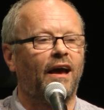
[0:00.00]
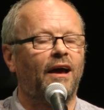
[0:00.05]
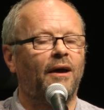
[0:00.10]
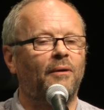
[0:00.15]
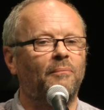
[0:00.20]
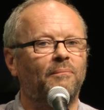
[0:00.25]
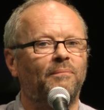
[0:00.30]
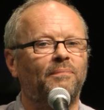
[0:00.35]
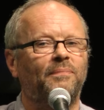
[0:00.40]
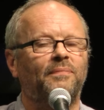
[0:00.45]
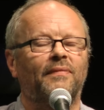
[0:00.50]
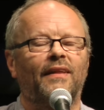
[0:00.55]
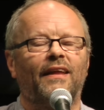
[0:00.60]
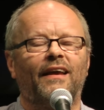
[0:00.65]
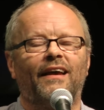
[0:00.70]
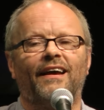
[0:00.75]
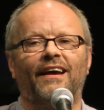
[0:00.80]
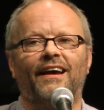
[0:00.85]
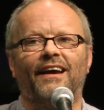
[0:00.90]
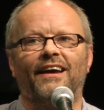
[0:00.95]

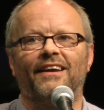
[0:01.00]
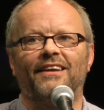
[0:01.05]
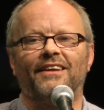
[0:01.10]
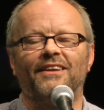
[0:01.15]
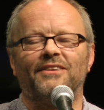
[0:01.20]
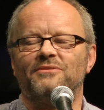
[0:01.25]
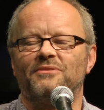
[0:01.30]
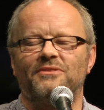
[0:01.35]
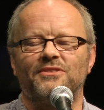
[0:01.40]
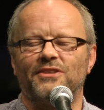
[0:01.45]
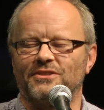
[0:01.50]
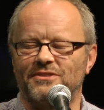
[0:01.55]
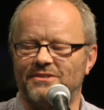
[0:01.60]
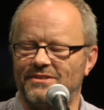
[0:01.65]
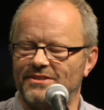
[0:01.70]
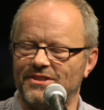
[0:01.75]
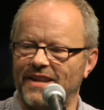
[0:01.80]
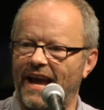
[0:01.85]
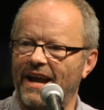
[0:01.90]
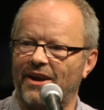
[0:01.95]
It's
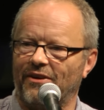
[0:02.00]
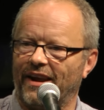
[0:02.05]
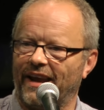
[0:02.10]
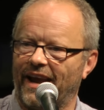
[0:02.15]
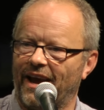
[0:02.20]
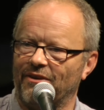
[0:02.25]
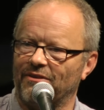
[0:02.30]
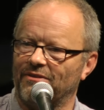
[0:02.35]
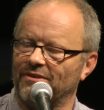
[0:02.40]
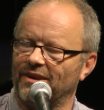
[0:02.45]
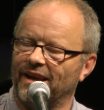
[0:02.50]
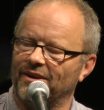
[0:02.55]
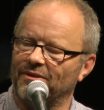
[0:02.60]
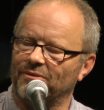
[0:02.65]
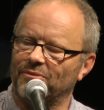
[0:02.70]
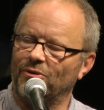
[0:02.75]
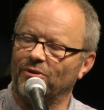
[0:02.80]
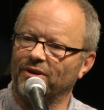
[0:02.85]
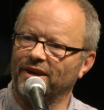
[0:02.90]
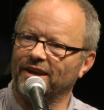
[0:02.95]
just staggering how
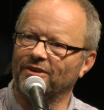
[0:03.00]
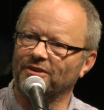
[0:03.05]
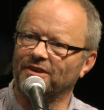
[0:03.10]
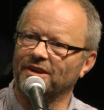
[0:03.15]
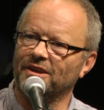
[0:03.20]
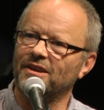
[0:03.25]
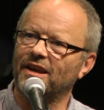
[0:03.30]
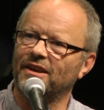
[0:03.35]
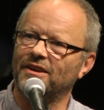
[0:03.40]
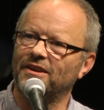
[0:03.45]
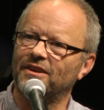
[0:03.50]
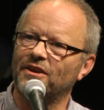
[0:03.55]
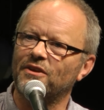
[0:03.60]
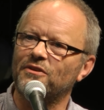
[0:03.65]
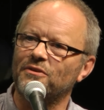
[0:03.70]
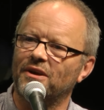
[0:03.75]
wrong he got it, and